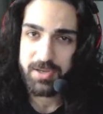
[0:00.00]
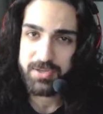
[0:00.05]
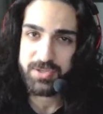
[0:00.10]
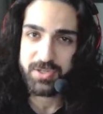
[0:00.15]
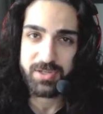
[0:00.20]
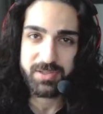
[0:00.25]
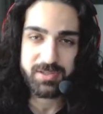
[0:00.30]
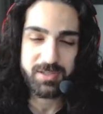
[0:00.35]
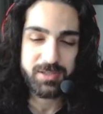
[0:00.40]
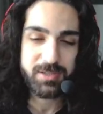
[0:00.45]

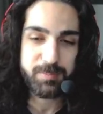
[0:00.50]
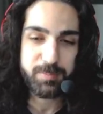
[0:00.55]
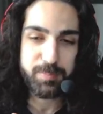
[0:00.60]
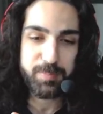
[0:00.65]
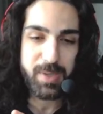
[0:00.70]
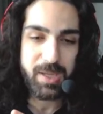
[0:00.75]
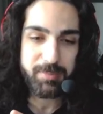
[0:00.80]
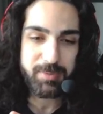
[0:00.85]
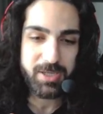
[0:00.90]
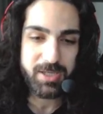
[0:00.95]
So I thought
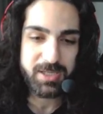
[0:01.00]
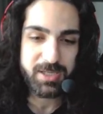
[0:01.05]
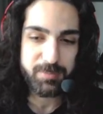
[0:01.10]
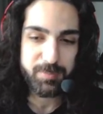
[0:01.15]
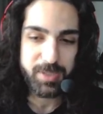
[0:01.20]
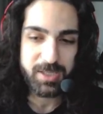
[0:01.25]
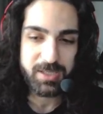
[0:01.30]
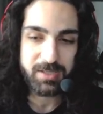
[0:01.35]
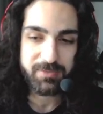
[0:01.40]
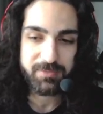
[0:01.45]
maybe I
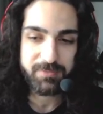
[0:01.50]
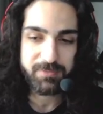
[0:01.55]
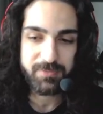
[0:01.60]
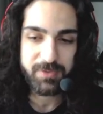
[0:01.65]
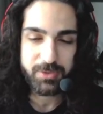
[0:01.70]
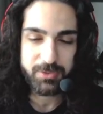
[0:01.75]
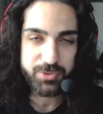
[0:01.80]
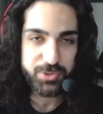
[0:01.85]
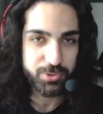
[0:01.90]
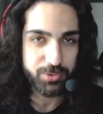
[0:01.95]
can make a
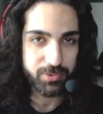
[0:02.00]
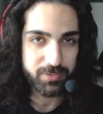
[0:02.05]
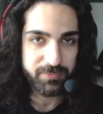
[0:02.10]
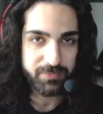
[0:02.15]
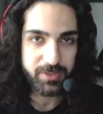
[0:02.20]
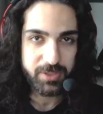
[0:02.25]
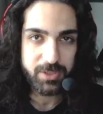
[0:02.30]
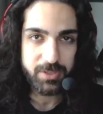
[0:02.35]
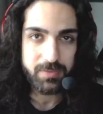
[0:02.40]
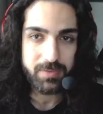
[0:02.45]
very short
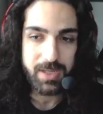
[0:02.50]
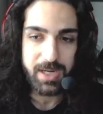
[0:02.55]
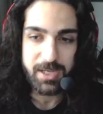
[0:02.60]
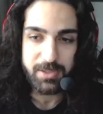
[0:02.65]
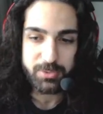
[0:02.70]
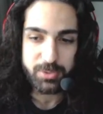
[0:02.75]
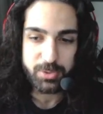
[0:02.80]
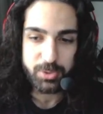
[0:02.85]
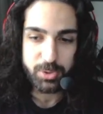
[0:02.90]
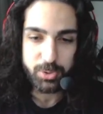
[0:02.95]
video on
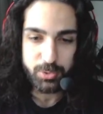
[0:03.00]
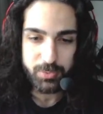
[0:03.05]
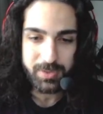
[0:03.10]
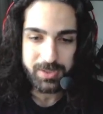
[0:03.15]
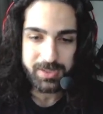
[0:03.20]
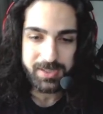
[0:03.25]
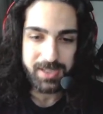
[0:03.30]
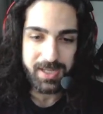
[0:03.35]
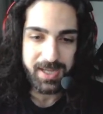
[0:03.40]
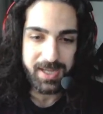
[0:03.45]
how to do it,